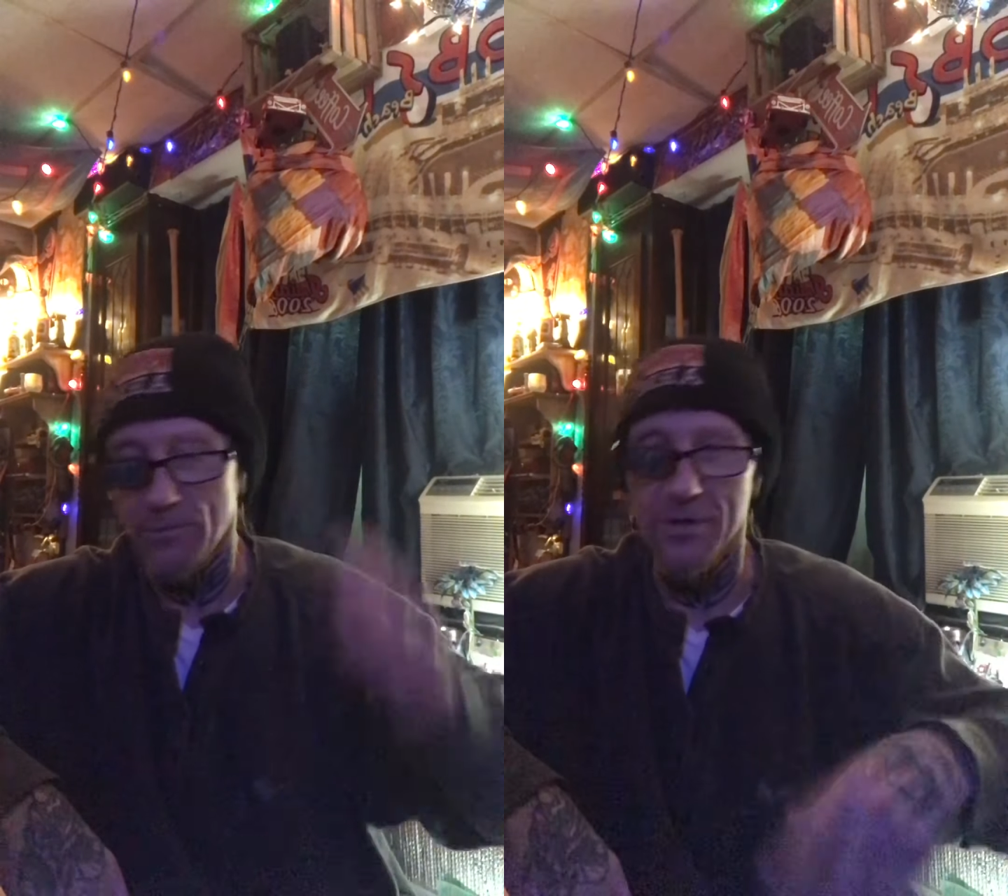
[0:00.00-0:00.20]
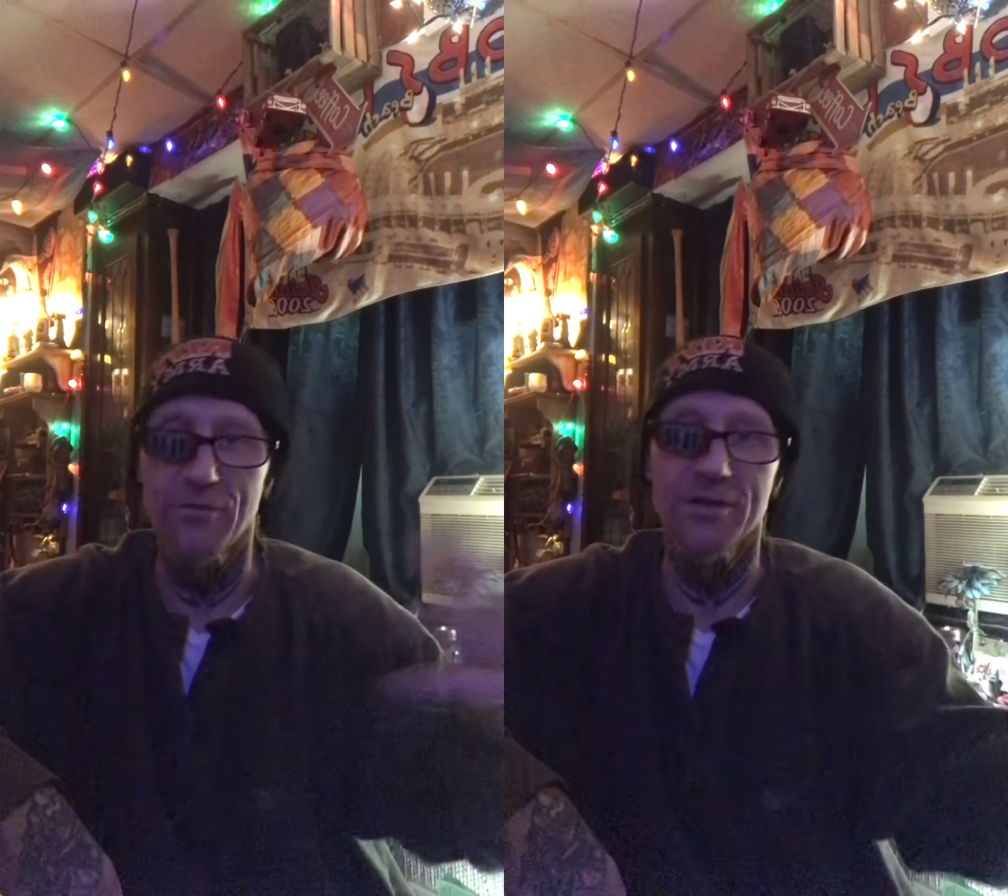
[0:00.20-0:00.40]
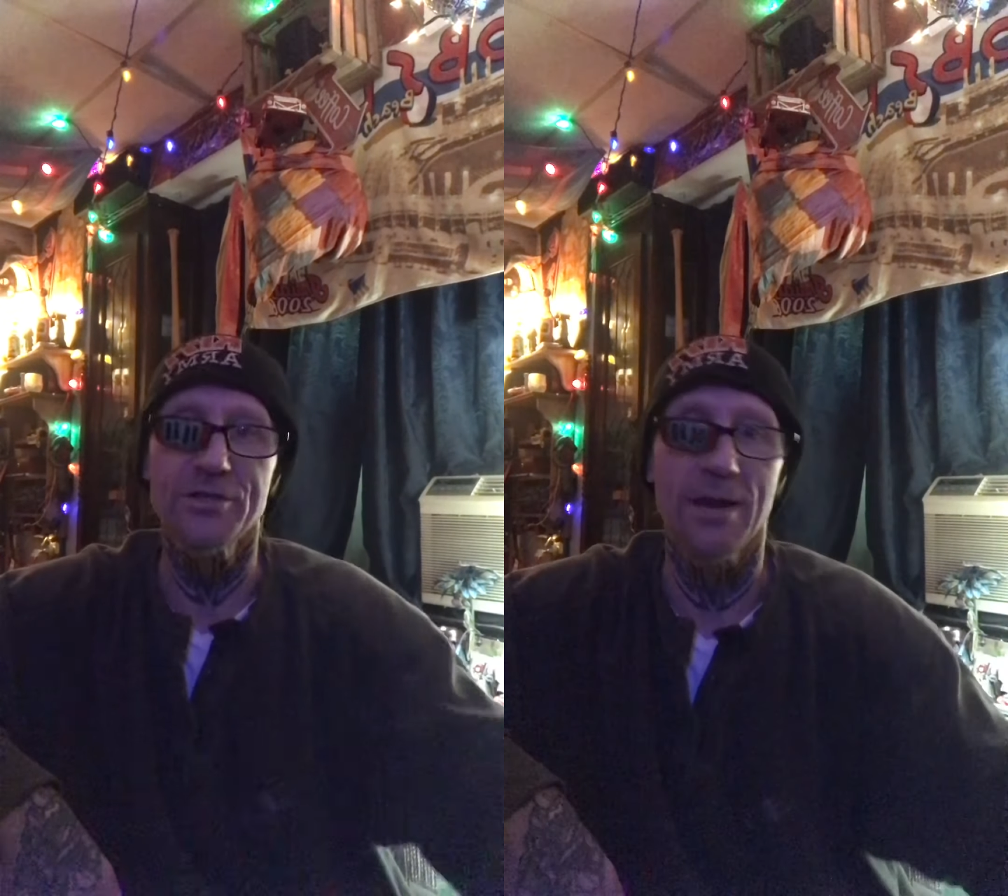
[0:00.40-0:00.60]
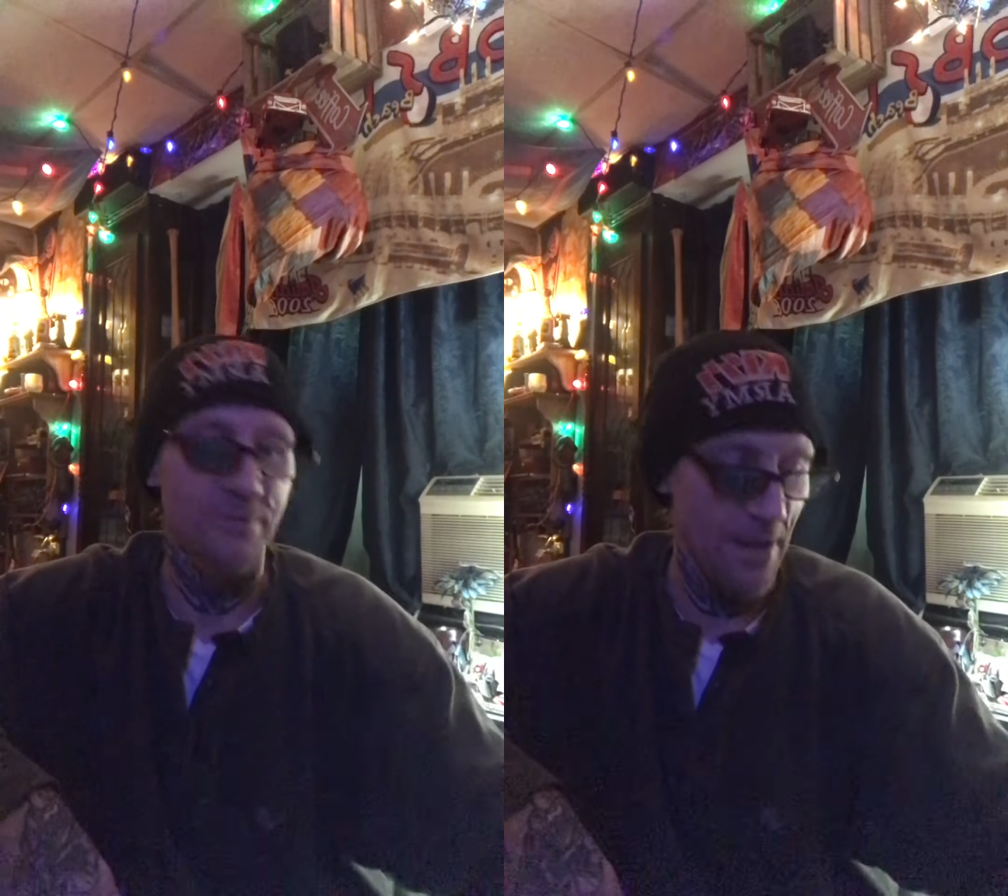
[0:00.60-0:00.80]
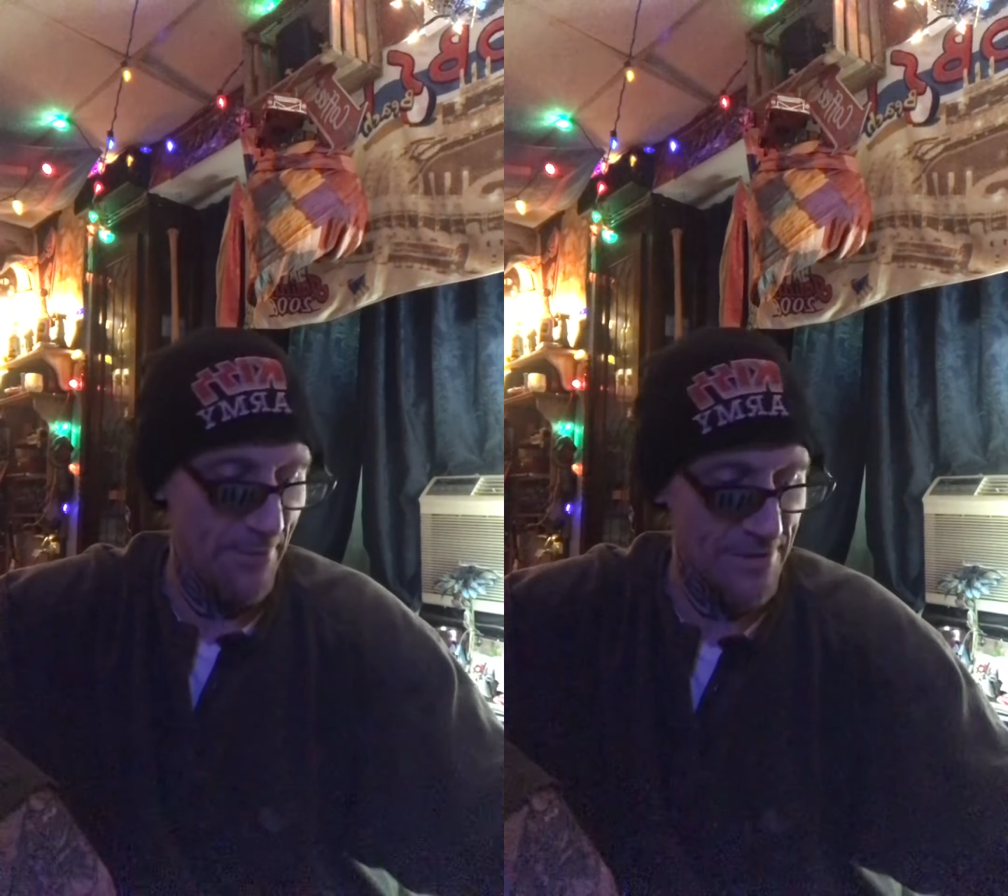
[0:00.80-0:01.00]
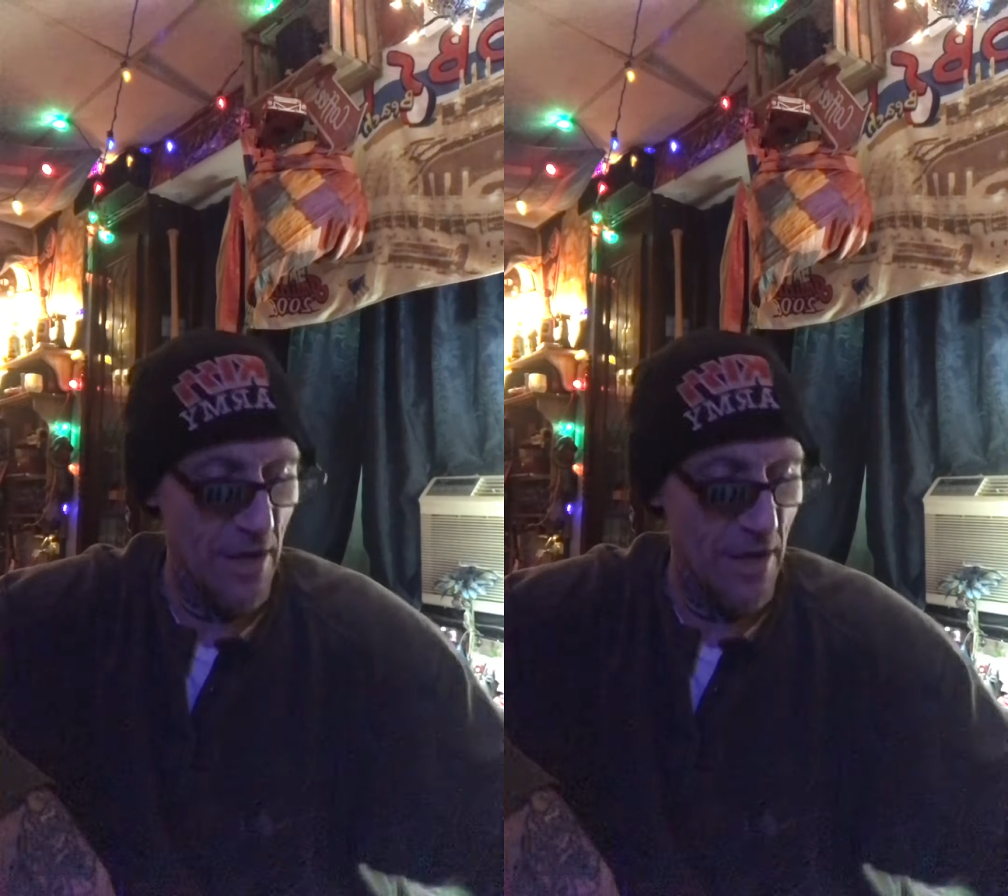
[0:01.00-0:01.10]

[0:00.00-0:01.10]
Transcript: Whatever the Chambers album is.